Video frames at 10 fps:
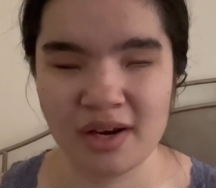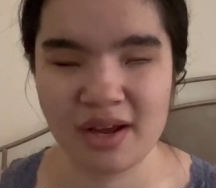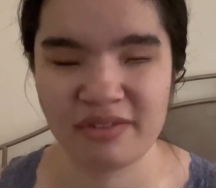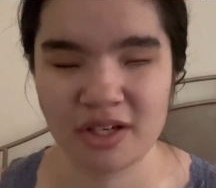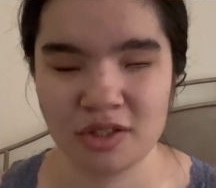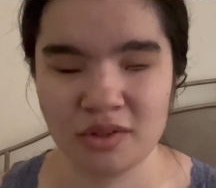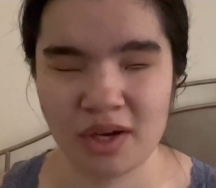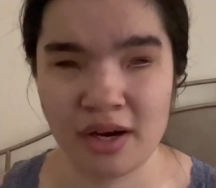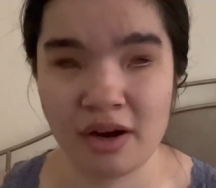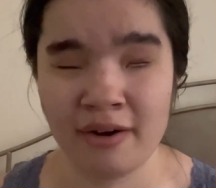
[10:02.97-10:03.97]
if I do
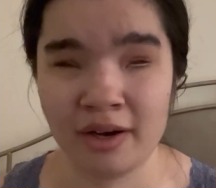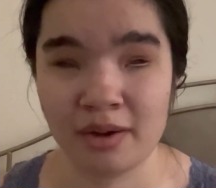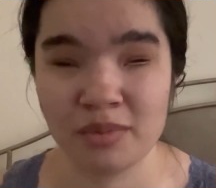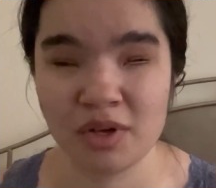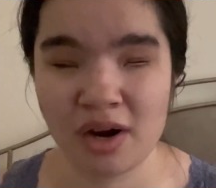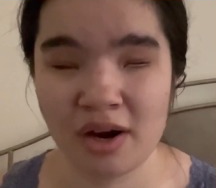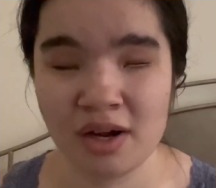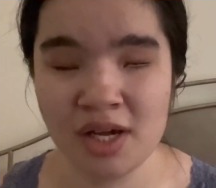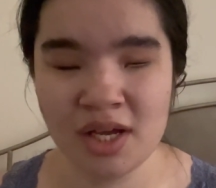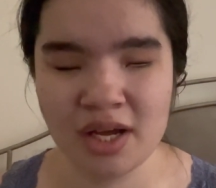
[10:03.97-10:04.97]
edit on a computer,
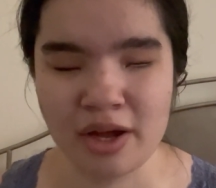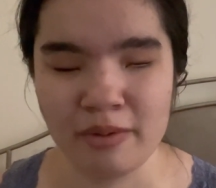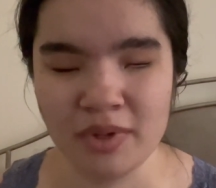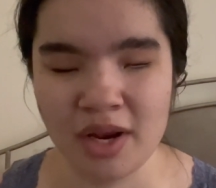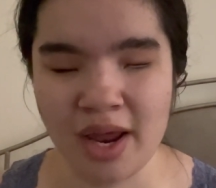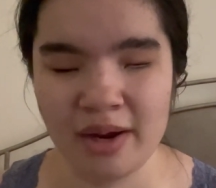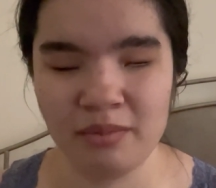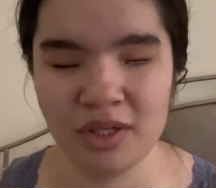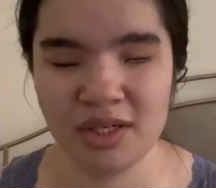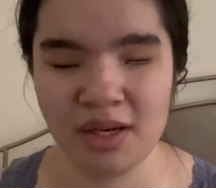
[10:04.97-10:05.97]
then I
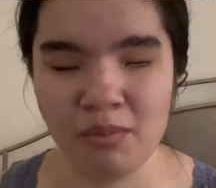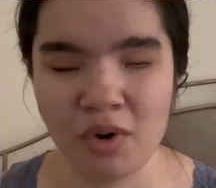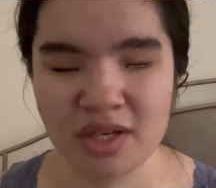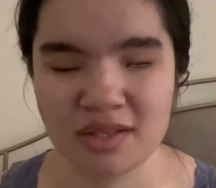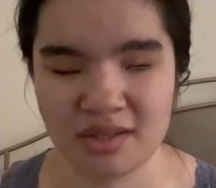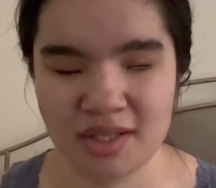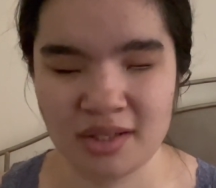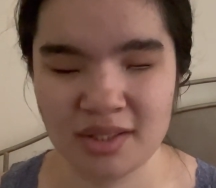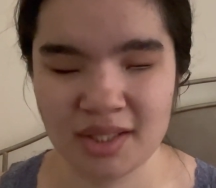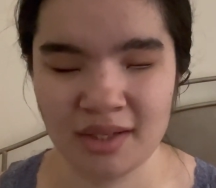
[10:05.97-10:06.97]
would need more
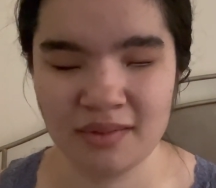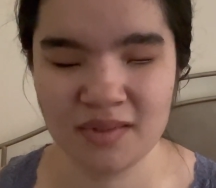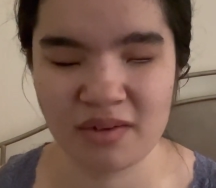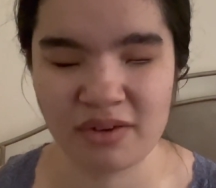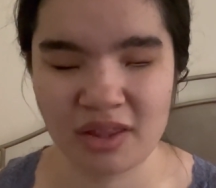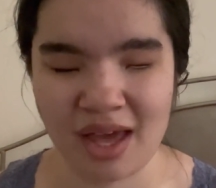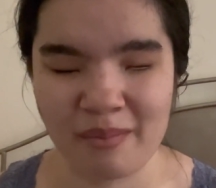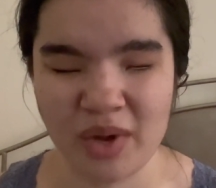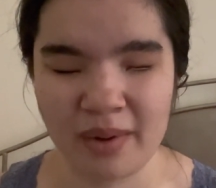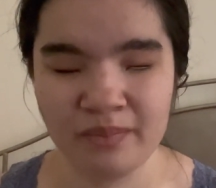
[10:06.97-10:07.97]
assistance and stuff like that.
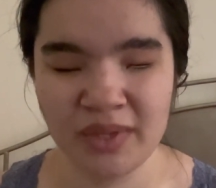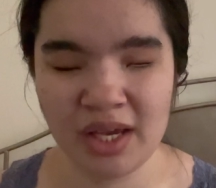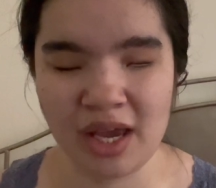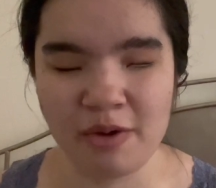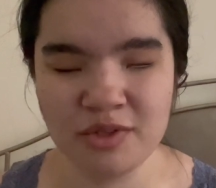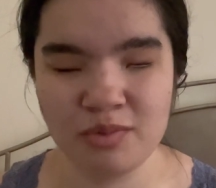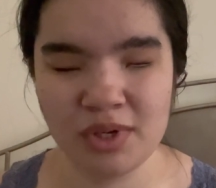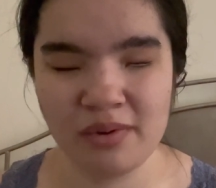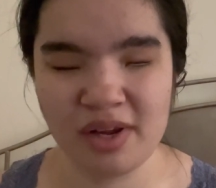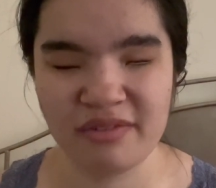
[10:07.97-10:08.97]
But it was
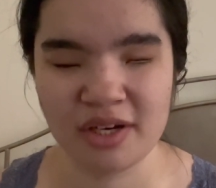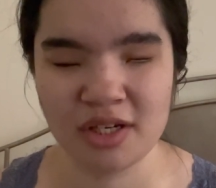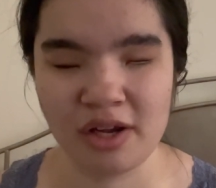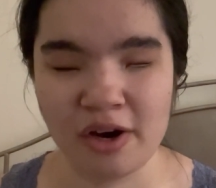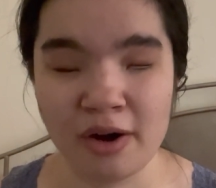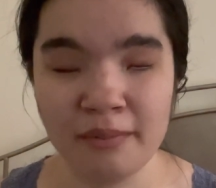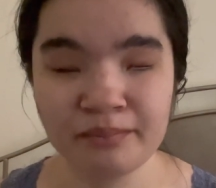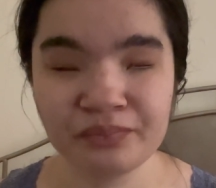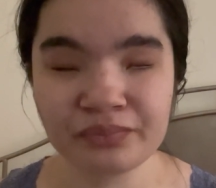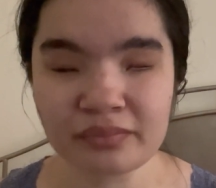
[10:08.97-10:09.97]
really, really fun to learn.
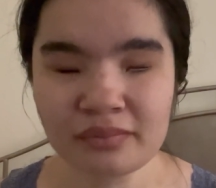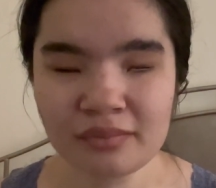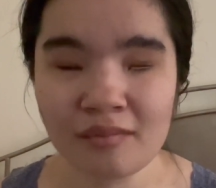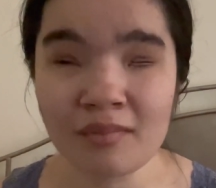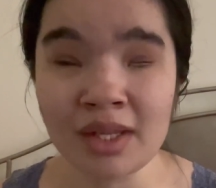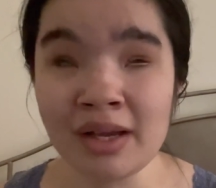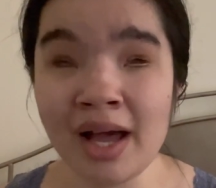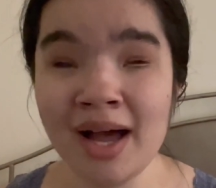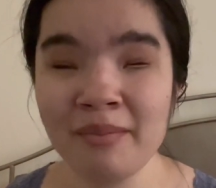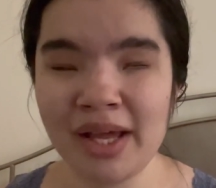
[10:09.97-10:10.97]

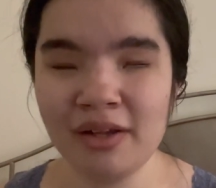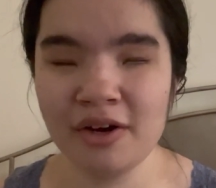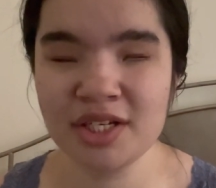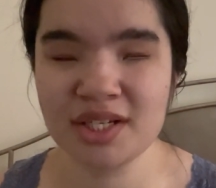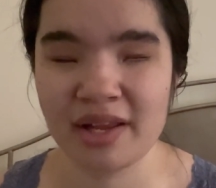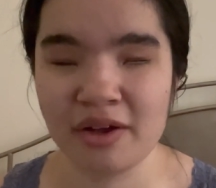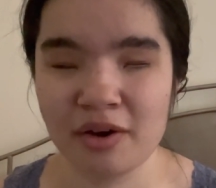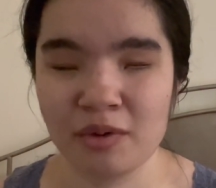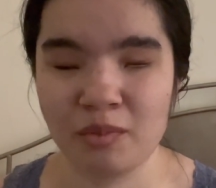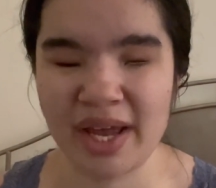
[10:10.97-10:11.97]
I learned
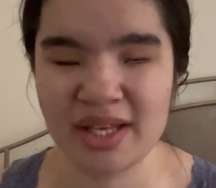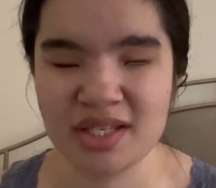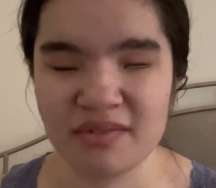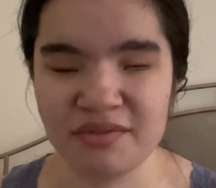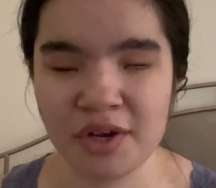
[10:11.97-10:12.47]
other ways of,